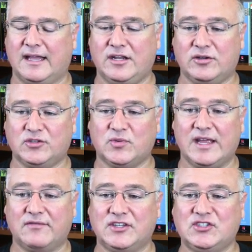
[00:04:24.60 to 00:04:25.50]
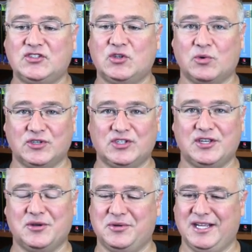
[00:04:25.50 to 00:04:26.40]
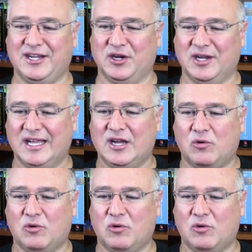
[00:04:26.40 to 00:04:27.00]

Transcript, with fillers: And notice we have the source code here.